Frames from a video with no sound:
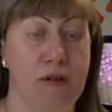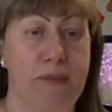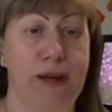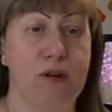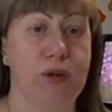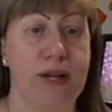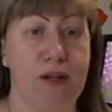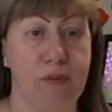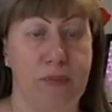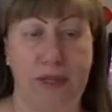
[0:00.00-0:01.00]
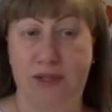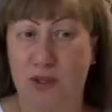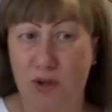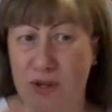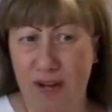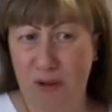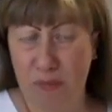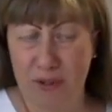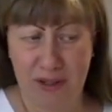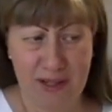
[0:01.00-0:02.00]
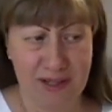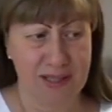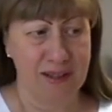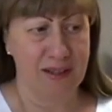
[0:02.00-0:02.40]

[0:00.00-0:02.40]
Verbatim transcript: by Cornelio Pires? Cornelio Pires,